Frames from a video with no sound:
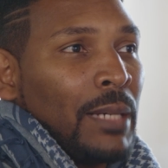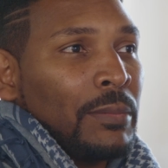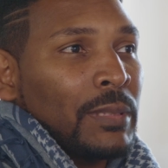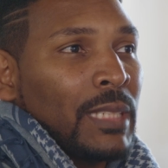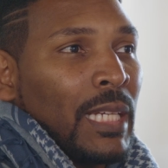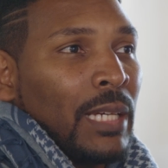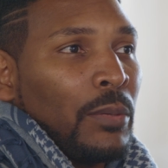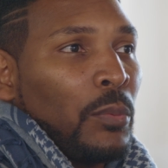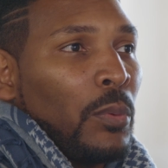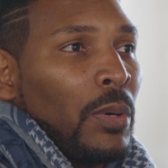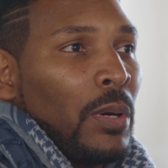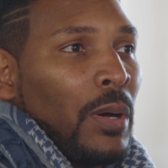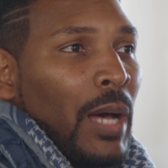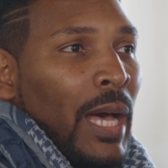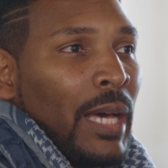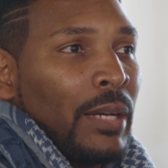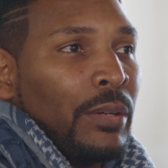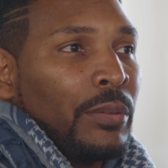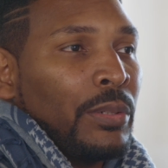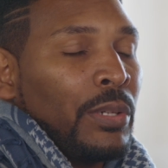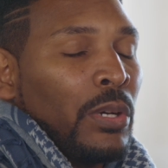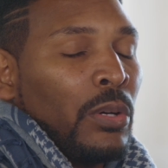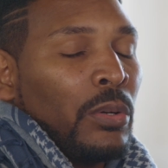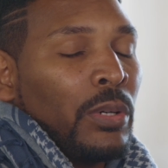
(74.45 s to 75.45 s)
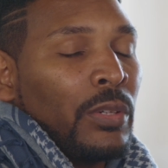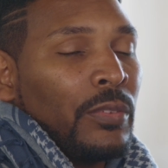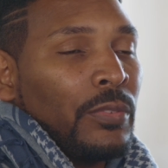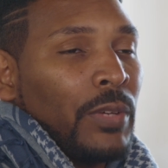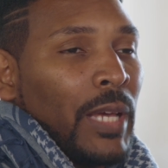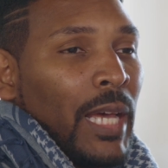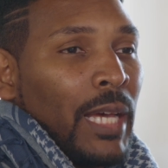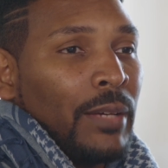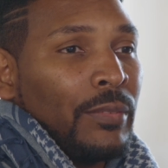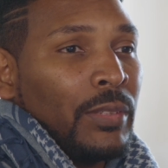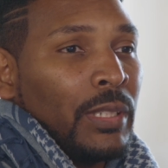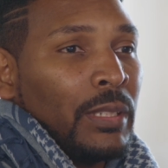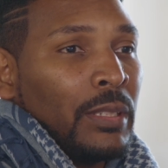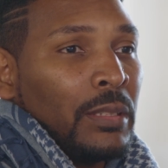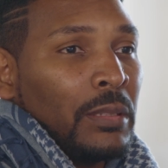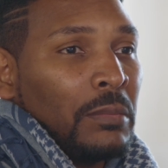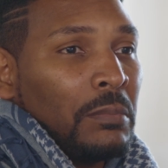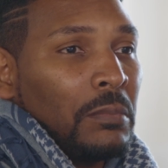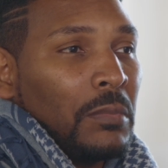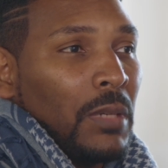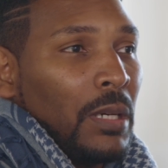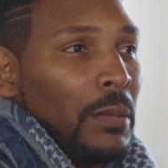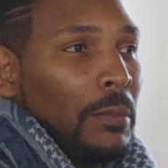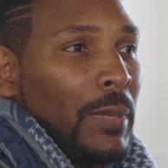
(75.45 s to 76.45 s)
I was like, well, I don't know if having
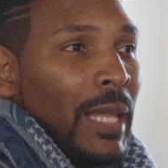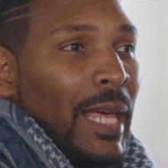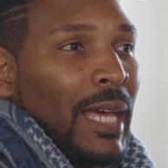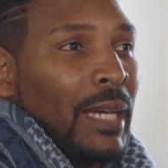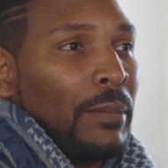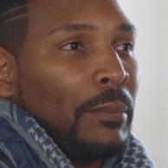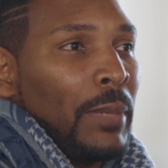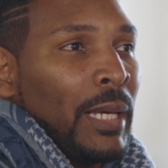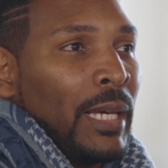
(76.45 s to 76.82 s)
a black